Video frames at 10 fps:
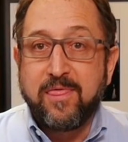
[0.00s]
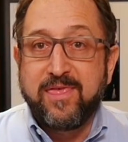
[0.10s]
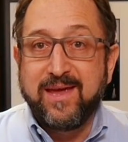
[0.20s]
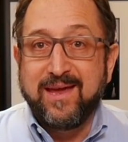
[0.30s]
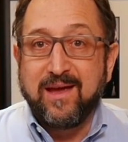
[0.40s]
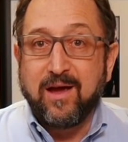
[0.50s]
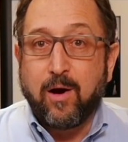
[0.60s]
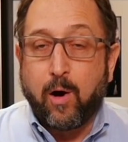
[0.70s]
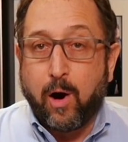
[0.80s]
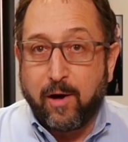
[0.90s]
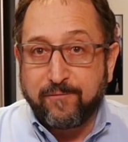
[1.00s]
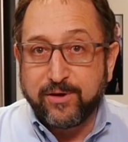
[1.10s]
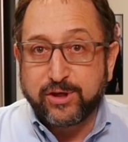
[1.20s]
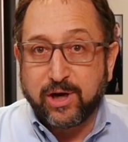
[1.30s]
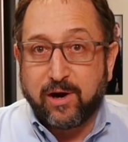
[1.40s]
The
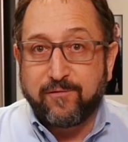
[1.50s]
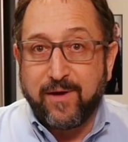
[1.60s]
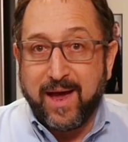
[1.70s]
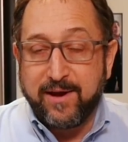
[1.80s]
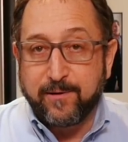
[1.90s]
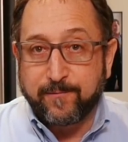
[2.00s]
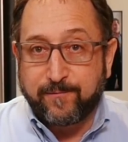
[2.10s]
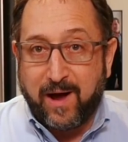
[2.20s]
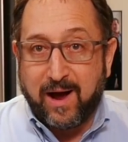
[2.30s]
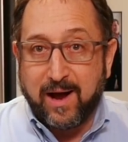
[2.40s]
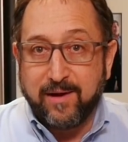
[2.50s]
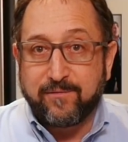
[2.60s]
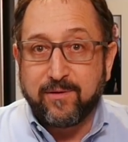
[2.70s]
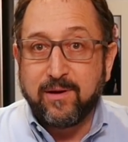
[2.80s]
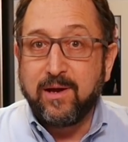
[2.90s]
off-the-shelf Ender
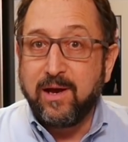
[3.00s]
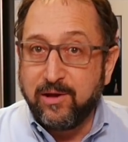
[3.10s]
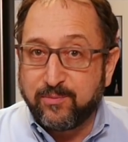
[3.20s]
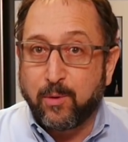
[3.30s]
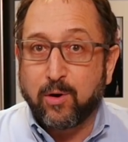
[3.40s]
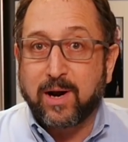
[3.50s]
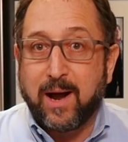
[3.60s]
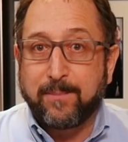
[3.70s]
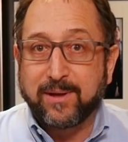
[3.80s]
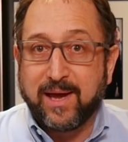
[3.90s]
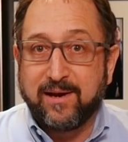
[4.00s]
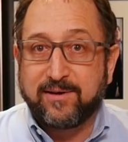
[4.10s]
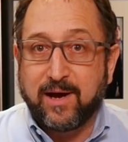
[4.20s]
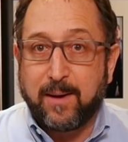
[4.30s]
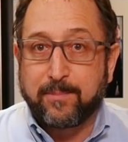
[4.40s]
5 is more complicated to